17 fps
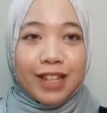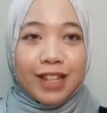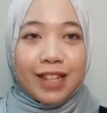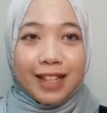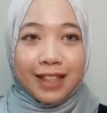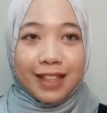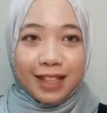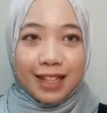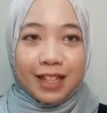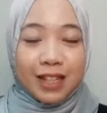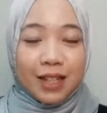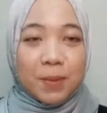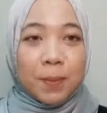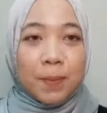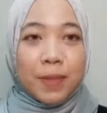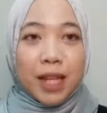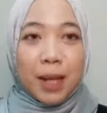COVID-19,
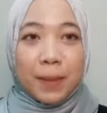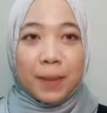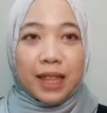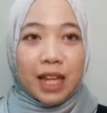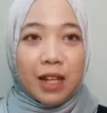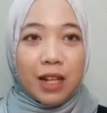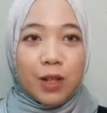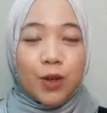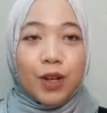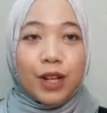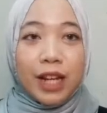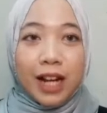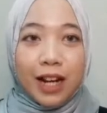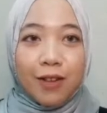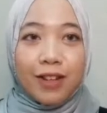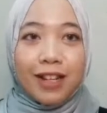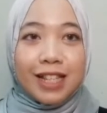let me tell you
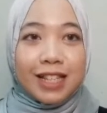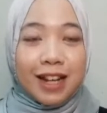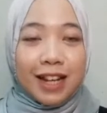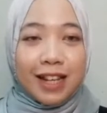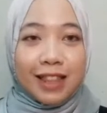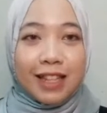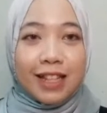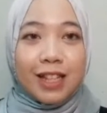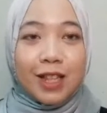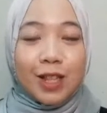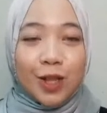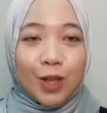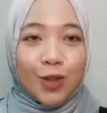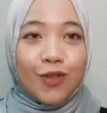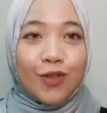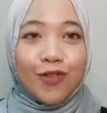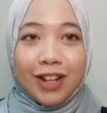on how it is related
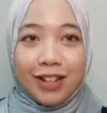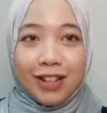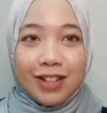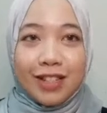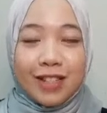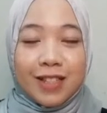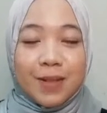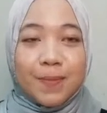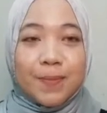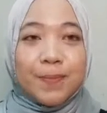to virus.